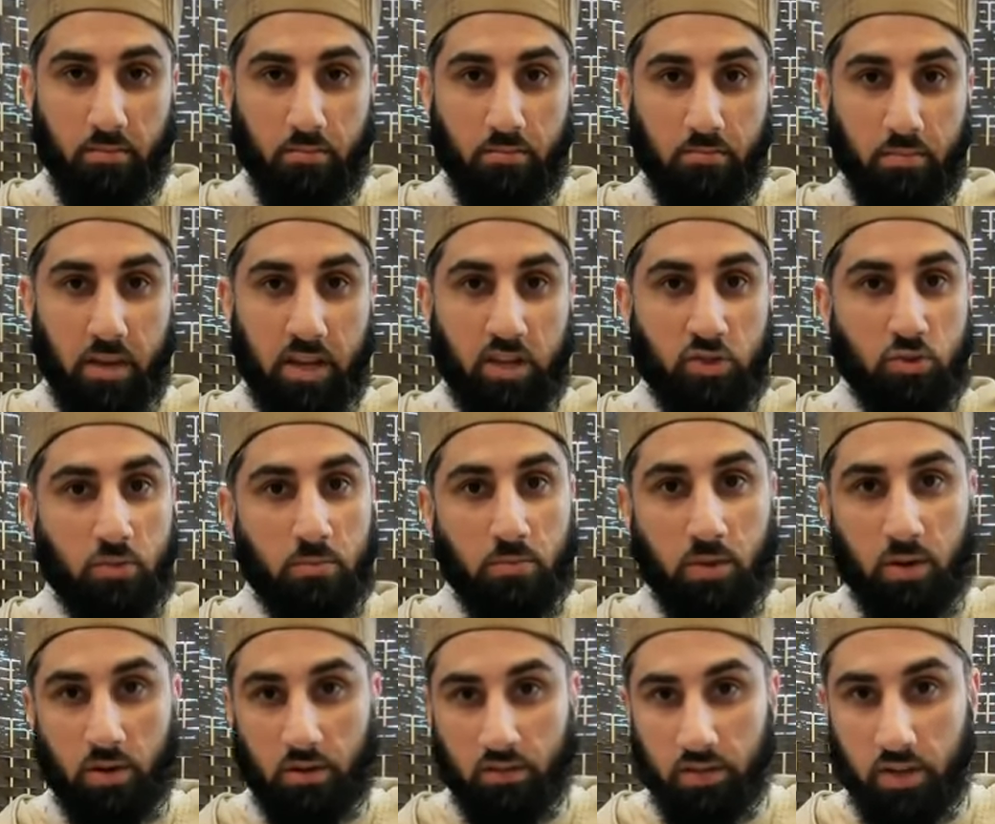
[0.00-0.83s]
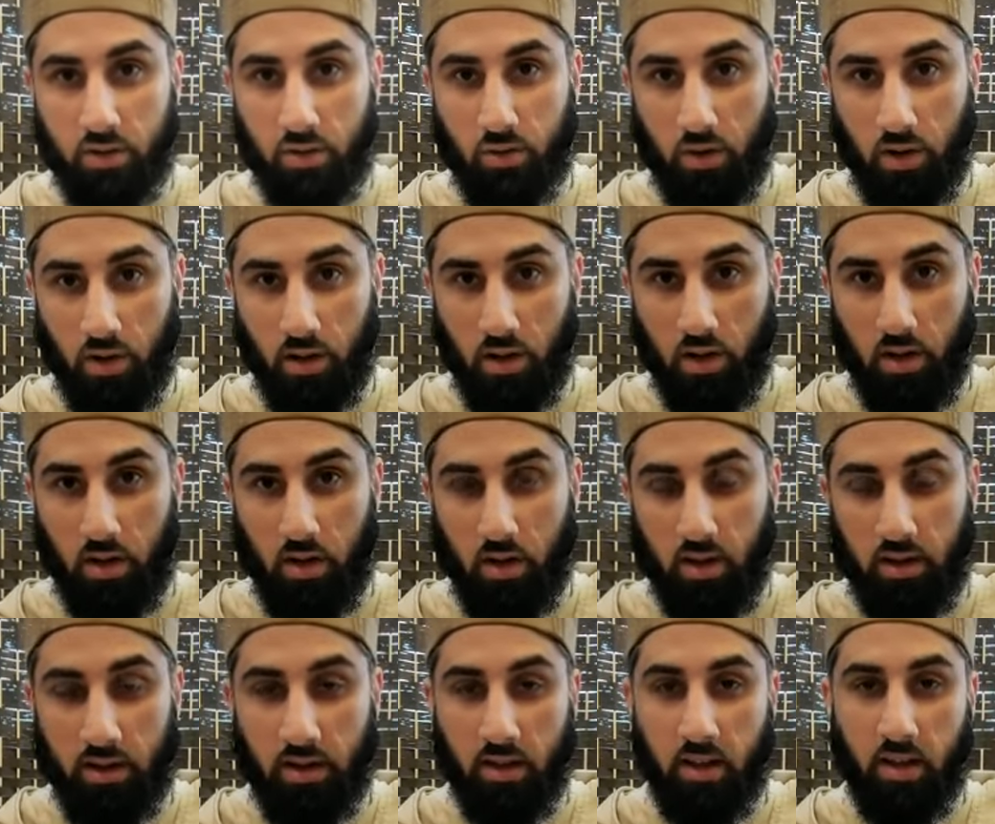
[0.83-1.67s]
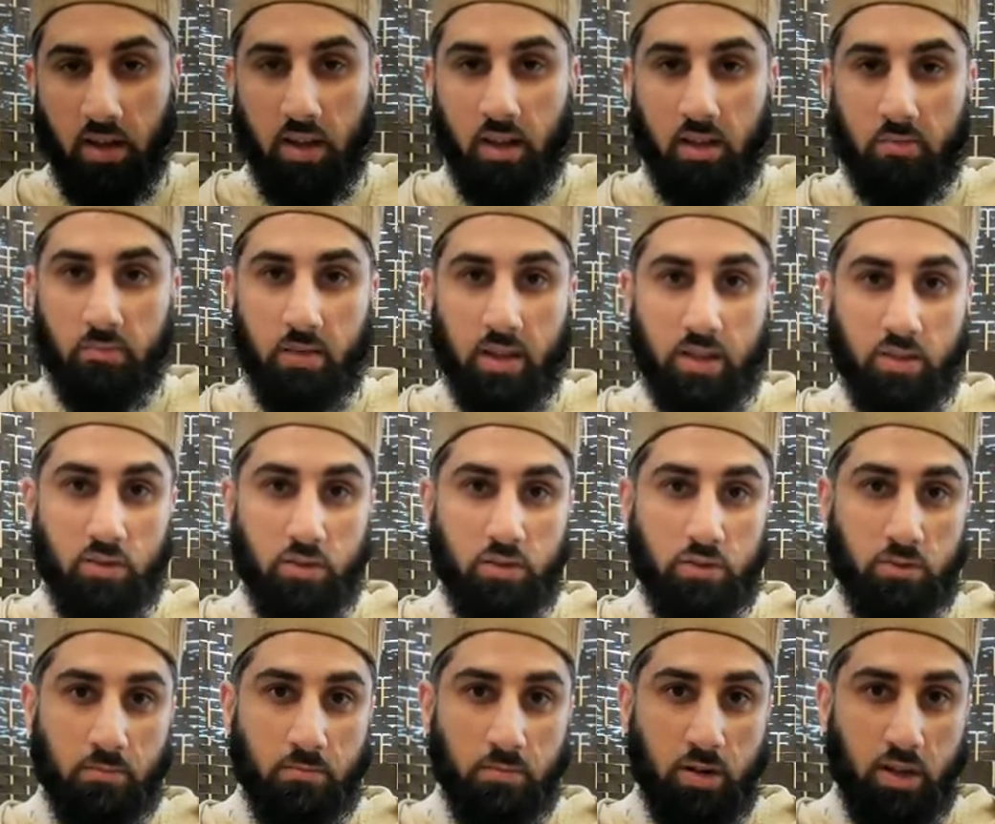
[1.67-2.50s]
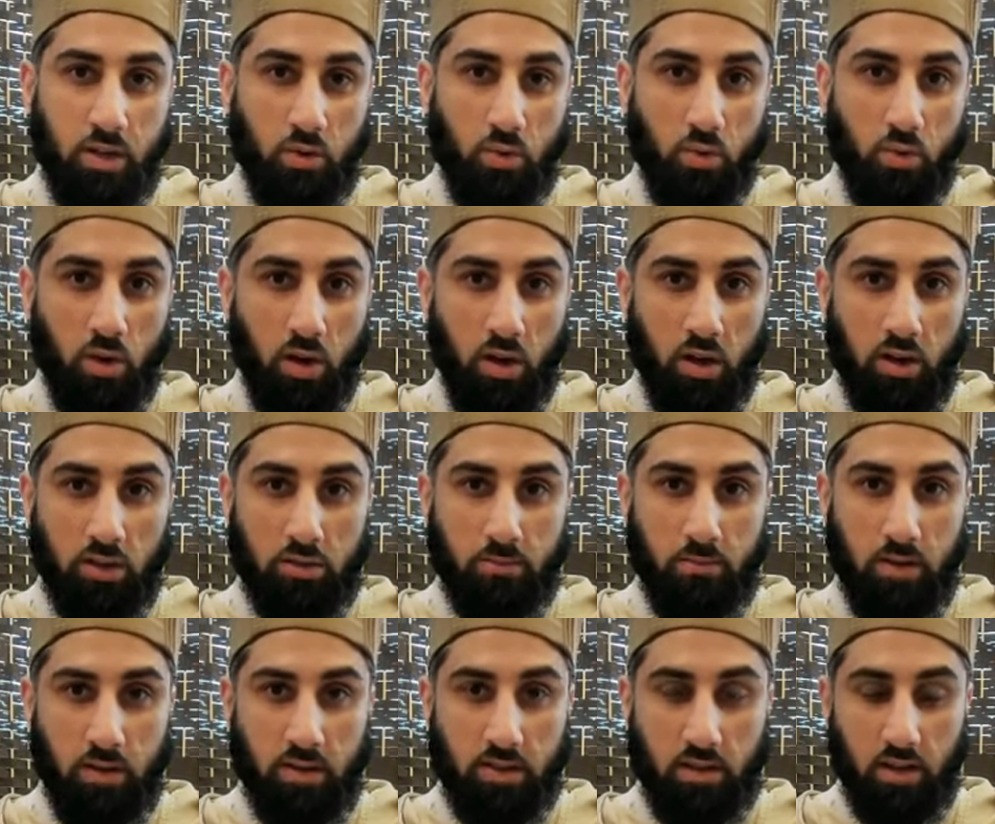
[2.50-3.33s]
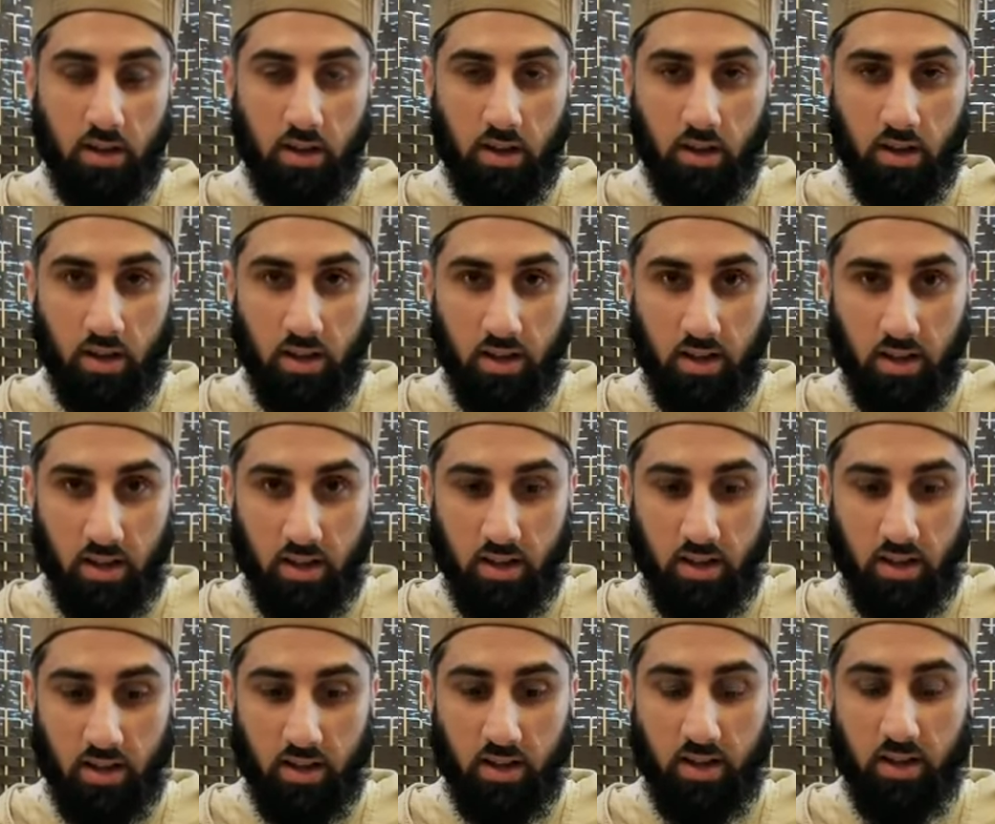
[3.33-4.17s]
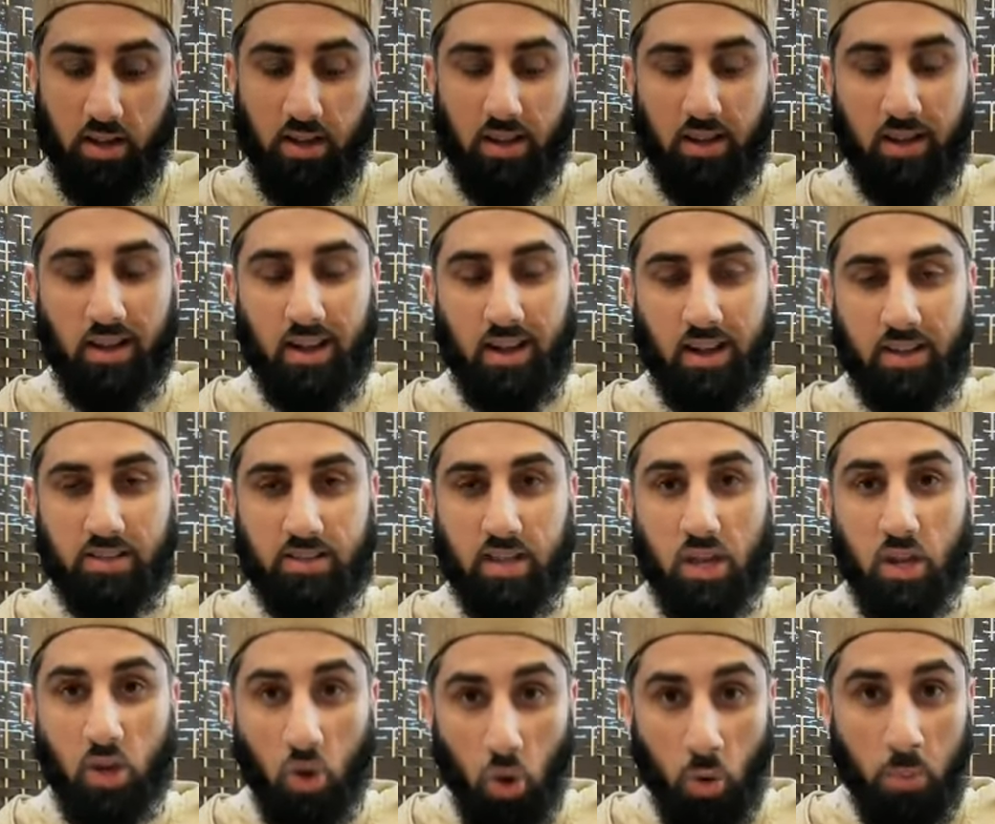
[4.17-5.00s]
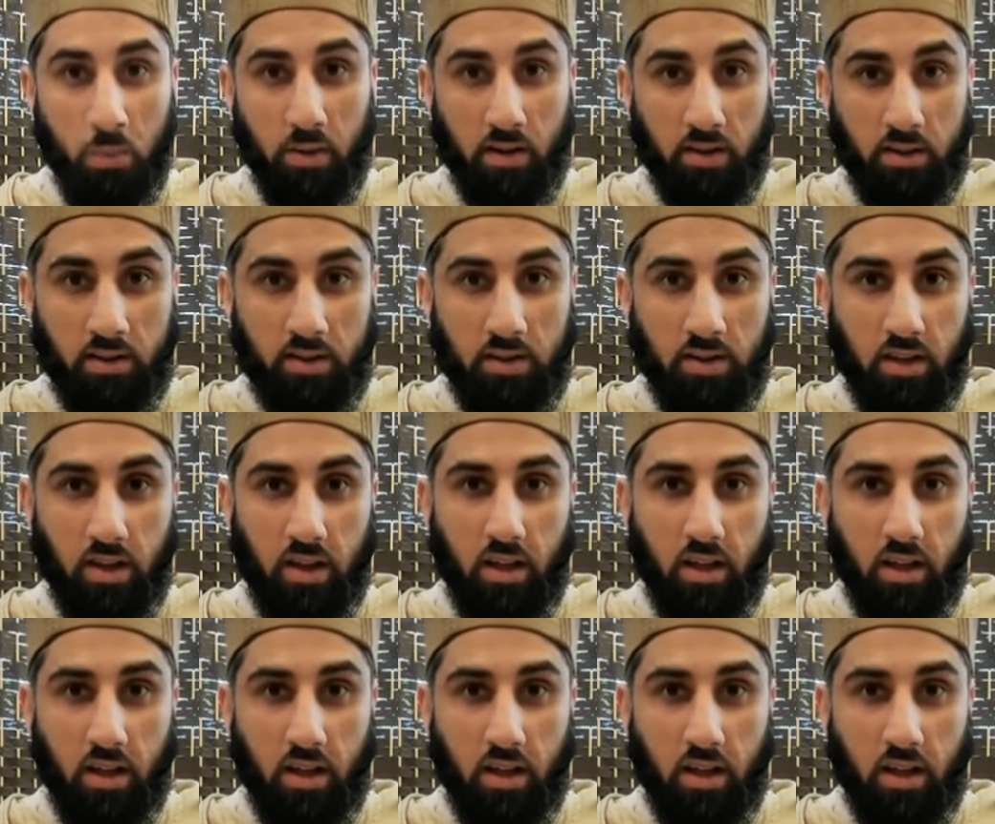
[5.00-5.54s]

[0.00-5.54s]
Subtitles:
makes you beloved to Allah and makes you somebody who Allah subhanahu wa ta'ala has ennobled.